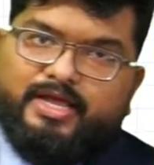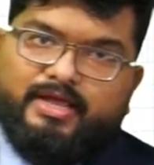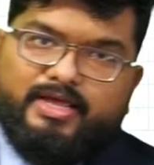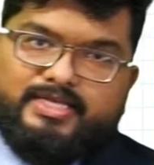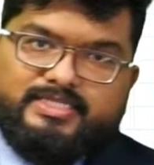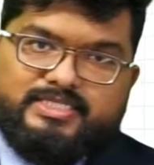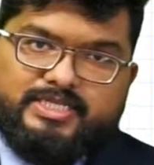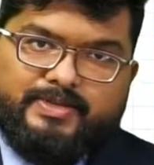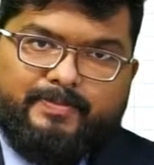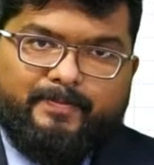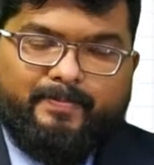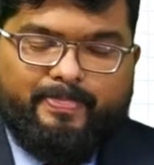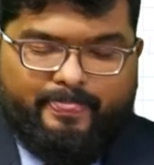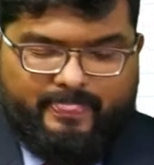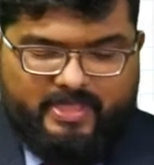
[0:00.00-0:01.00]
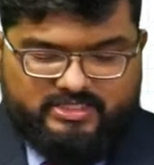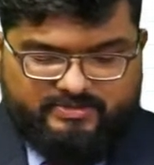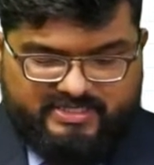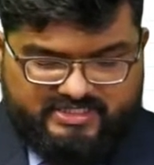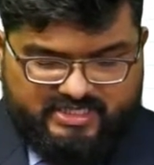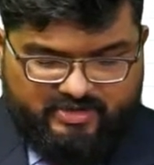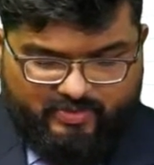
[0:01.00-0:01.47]
isn't it? That's
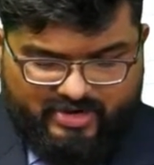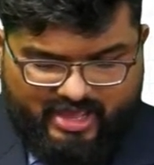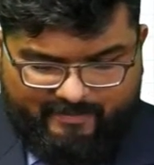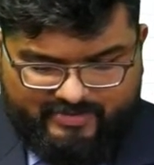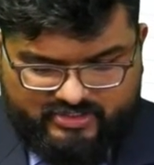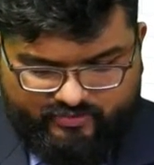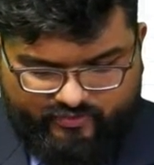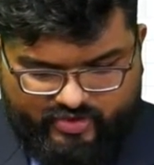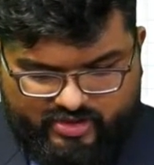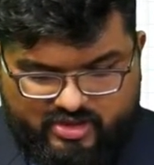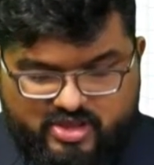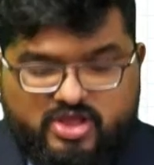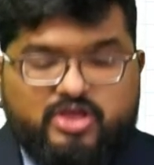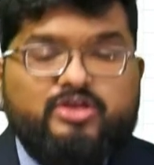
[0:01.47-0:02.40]
basically what happens over here.